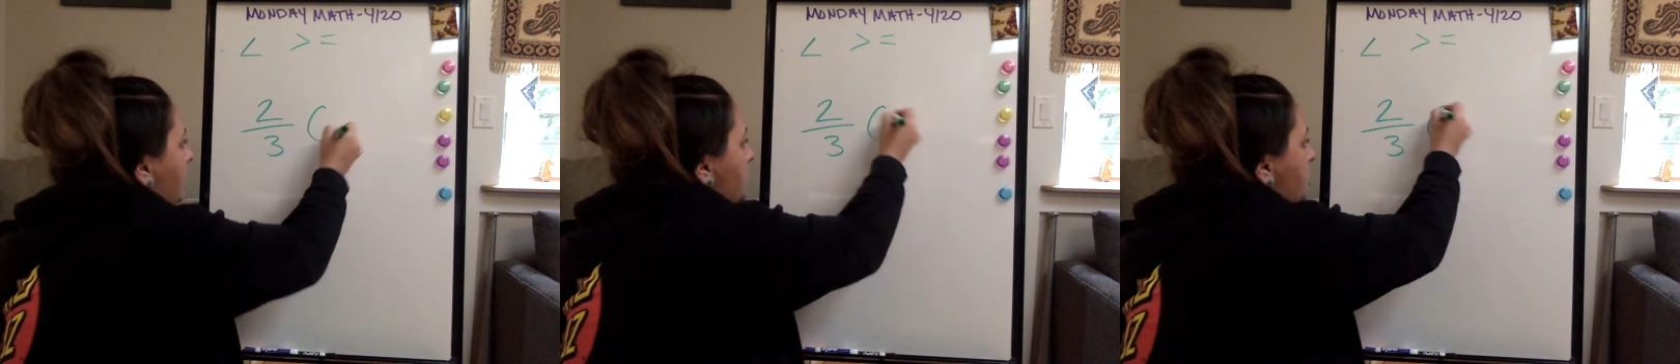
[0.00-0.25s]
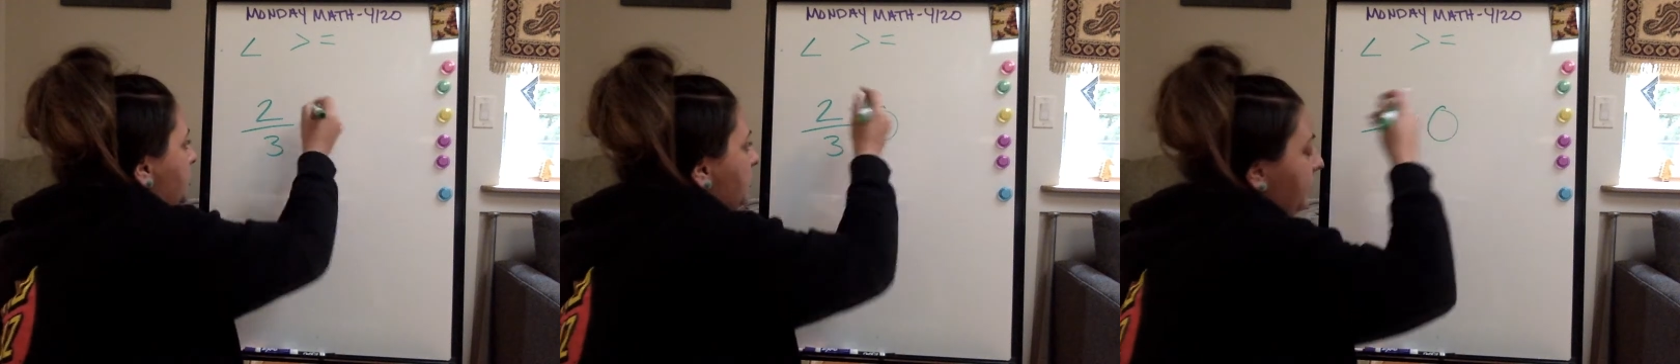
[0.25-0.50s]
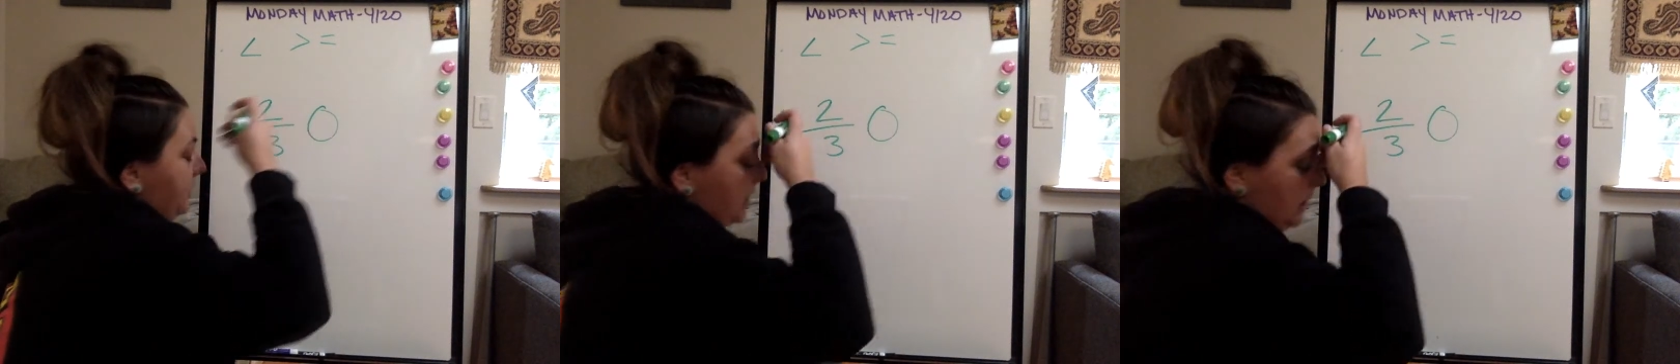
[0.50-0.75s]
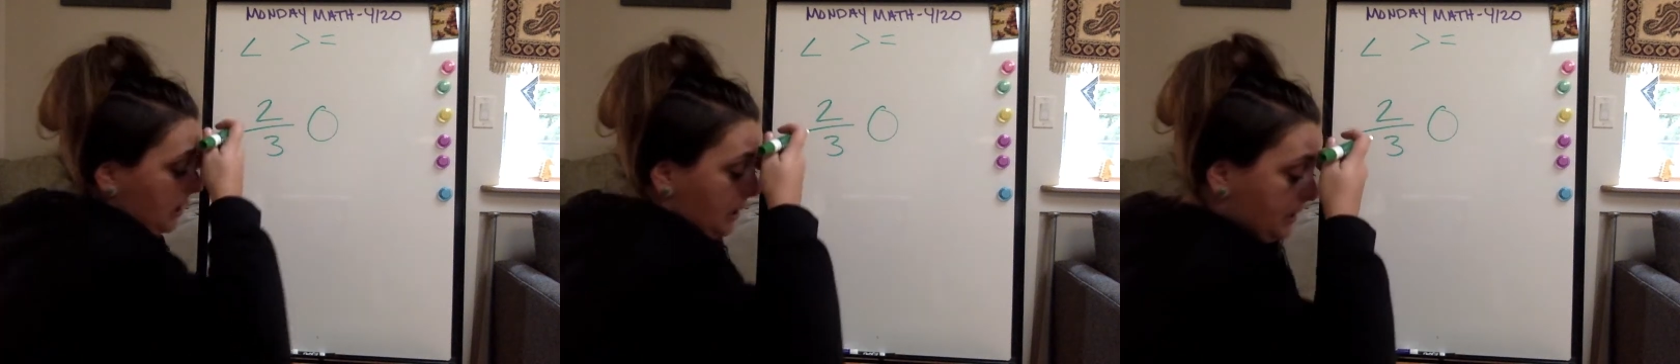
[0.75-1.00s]

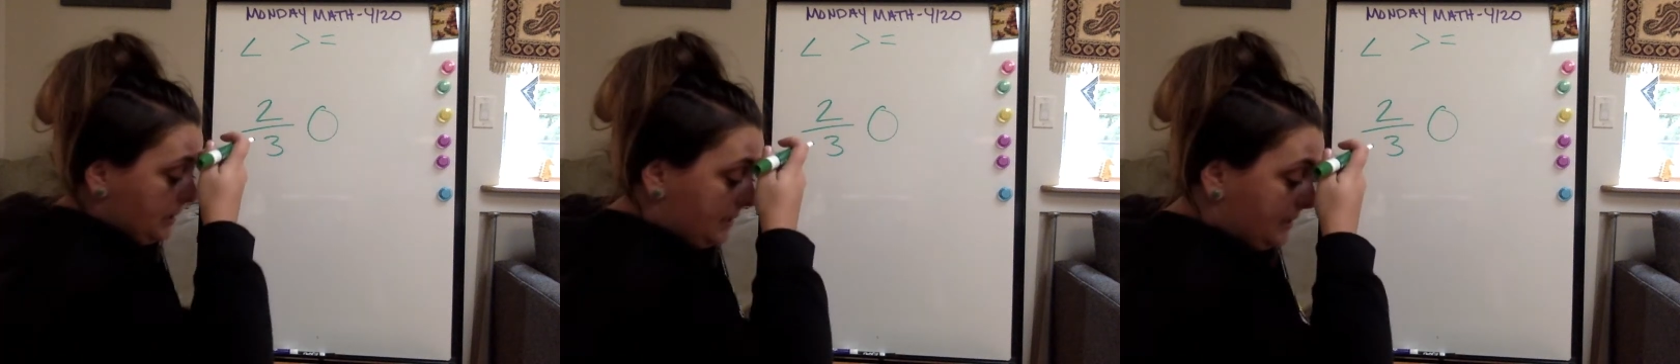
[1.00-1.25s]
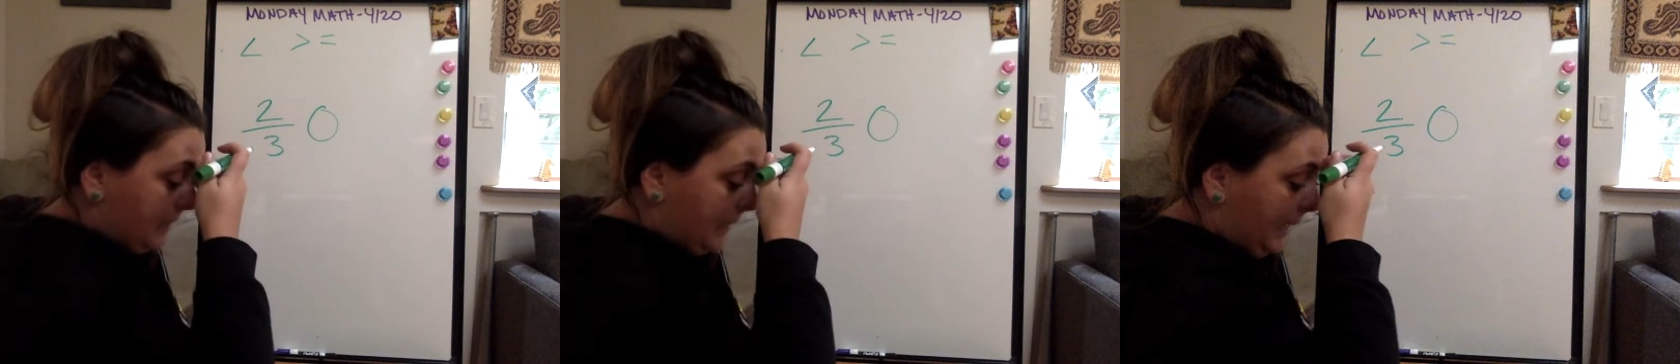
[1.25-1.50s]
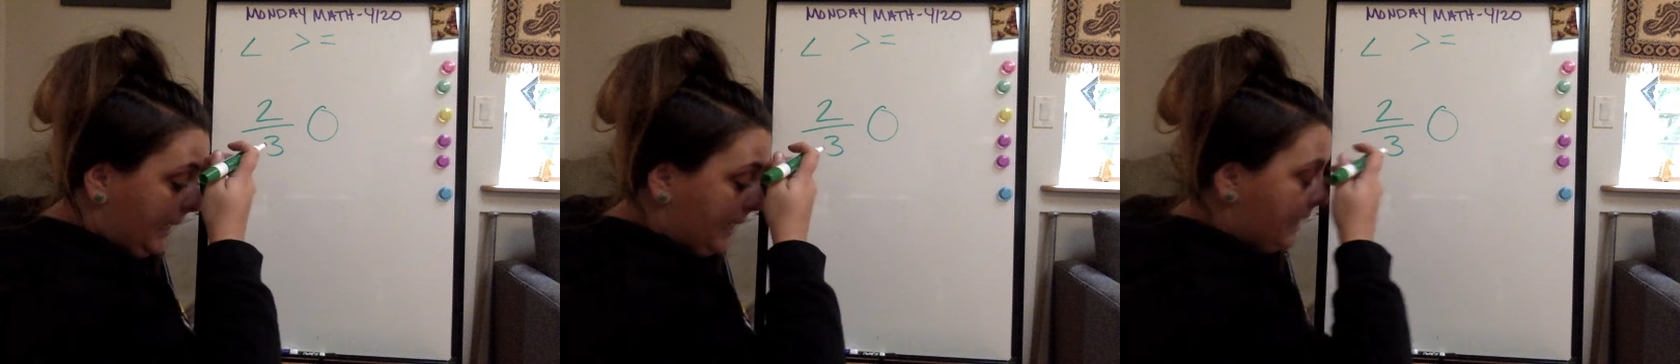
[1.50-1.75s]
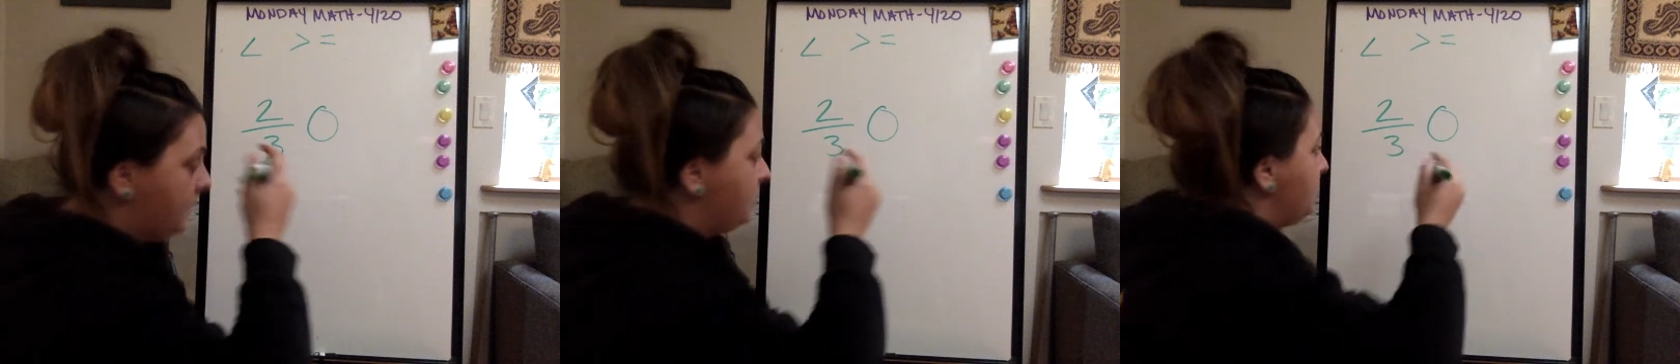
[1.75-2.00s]
2/3
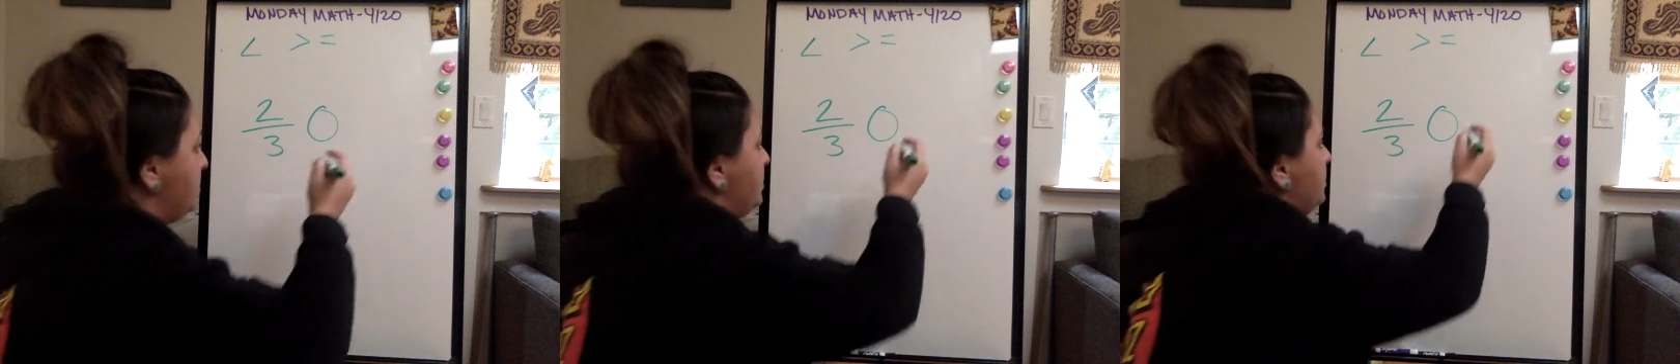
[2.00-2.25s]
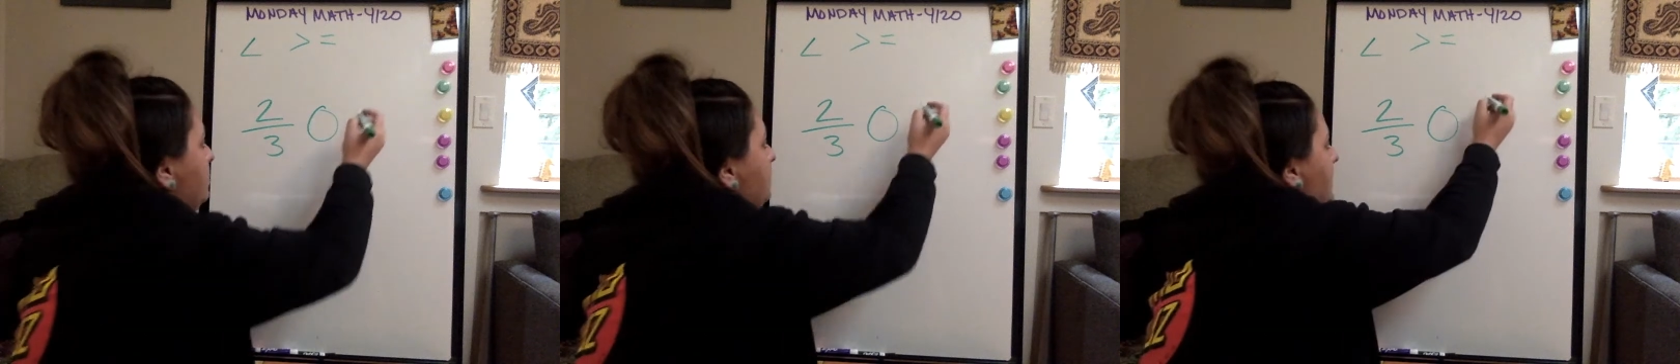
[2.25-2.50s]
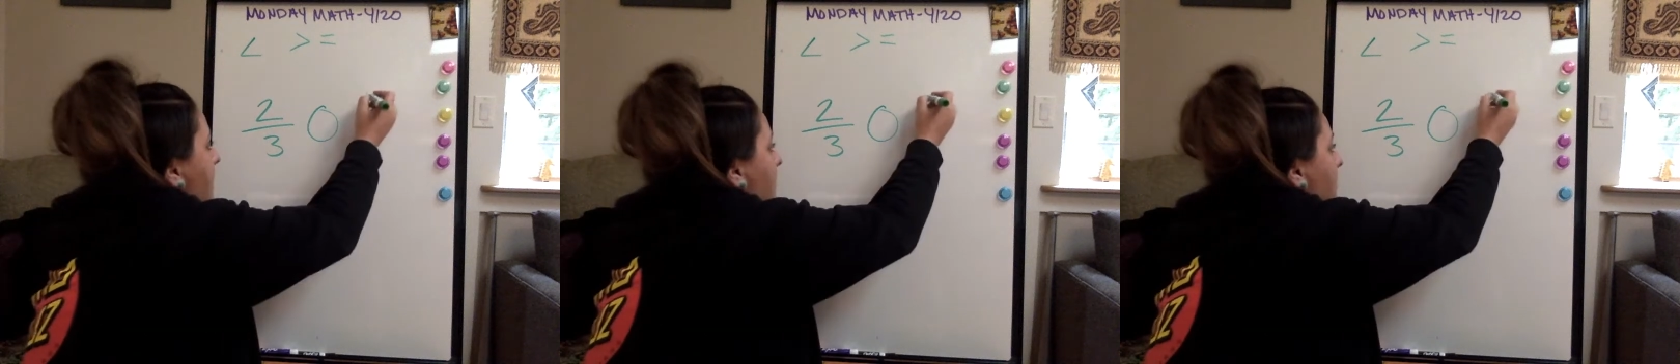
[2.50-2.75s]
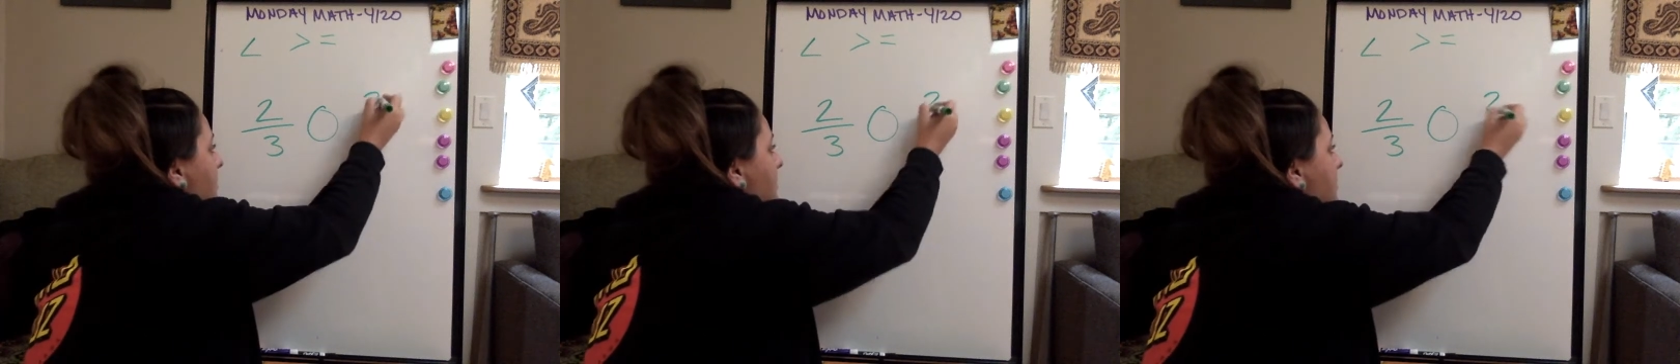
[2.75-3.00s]
and
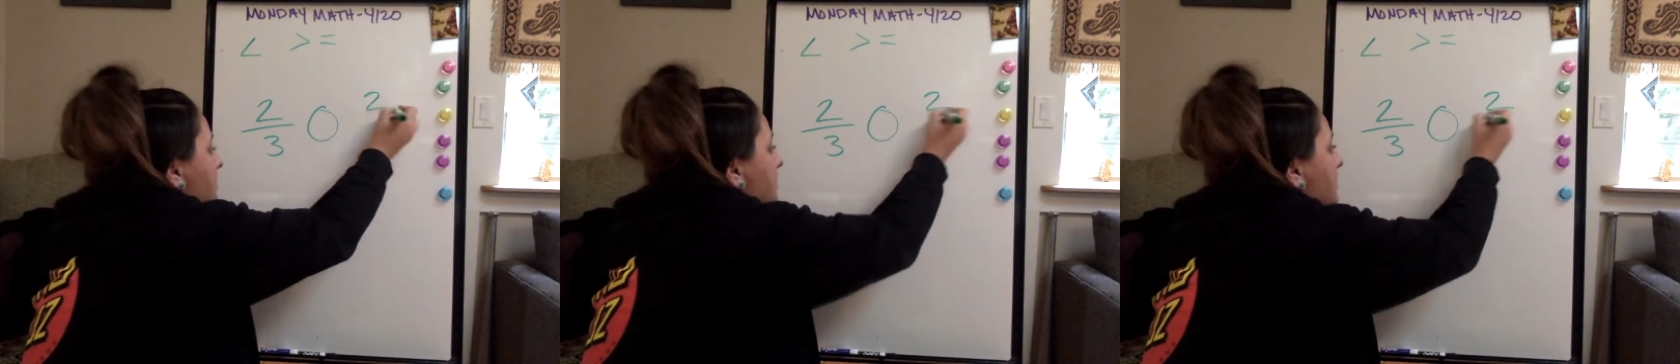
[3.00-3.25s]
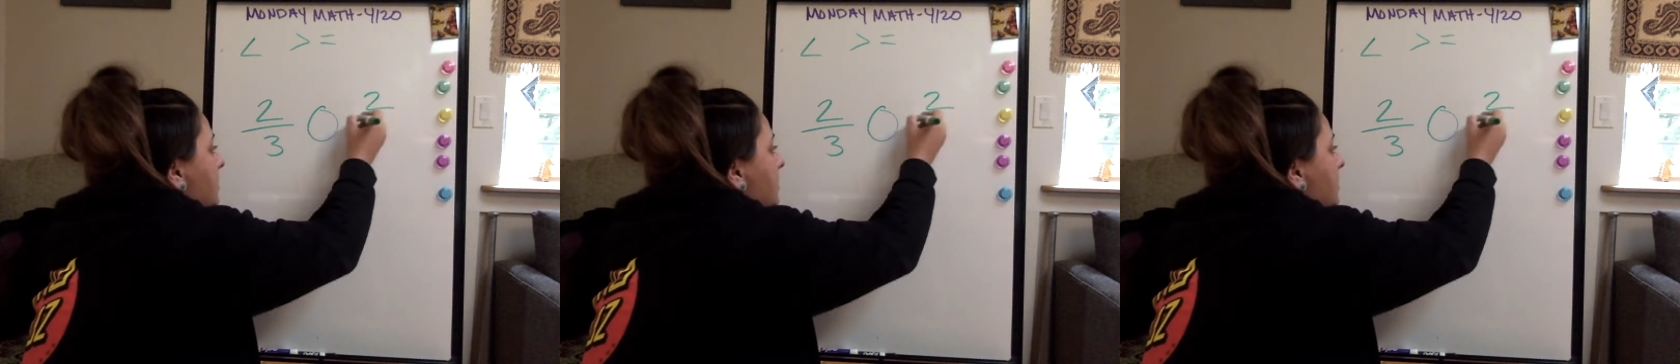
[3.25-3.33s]
2/10.